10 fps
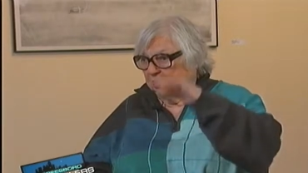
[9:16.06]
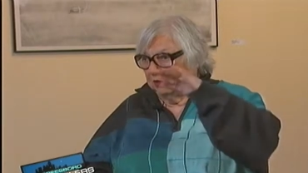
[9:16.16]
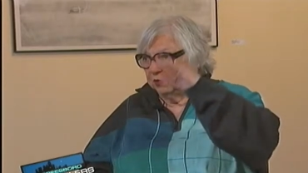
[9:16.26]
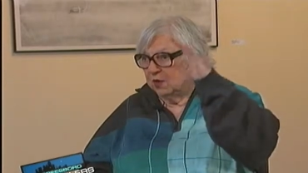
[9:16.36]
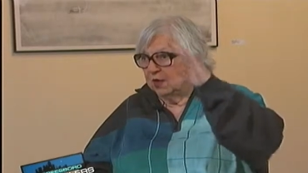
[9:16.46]

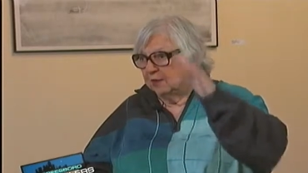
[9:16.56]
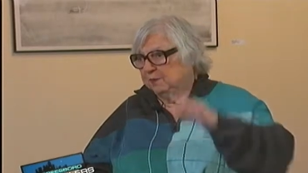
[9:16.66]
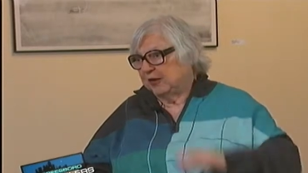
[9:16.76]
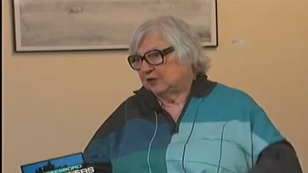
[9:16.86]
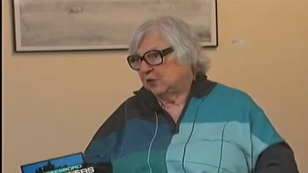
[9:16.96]
on
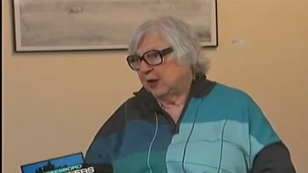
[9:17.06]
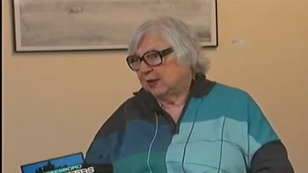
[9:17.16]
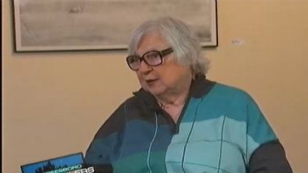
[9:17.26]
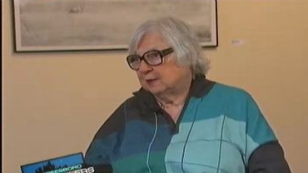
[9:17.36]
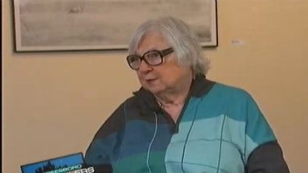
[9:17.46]
up, I
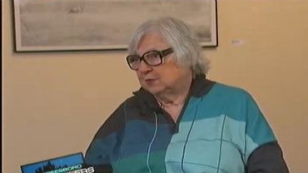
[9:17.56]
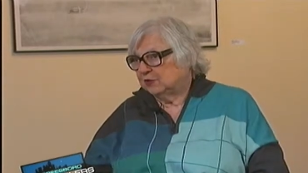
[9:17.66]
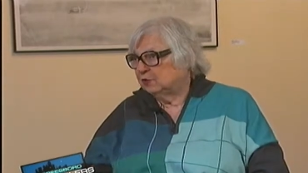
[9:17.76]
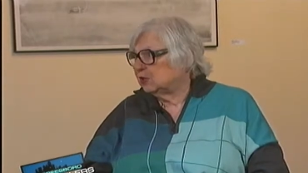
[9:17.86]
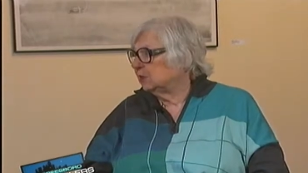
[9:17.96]
tried to
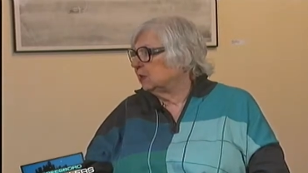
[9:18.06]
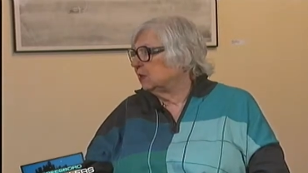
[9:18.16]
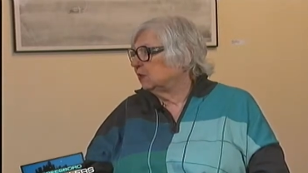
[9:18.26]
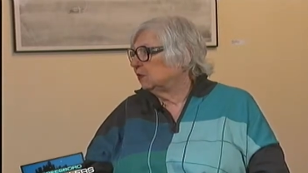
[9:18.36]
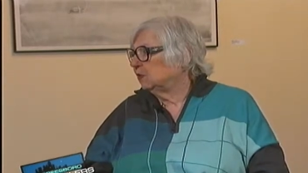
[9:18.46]
do
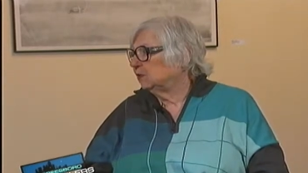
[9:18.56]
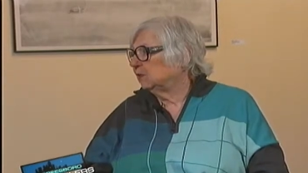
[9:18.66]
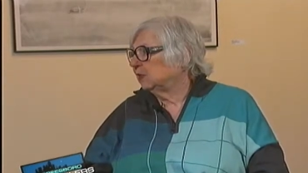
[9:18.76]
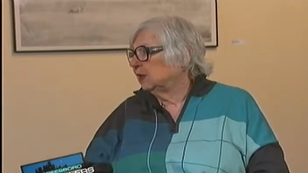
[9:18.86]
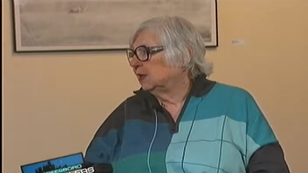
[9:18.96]
something different,
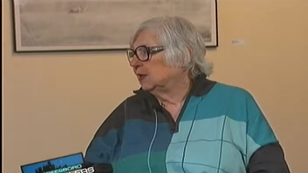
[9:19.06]
and,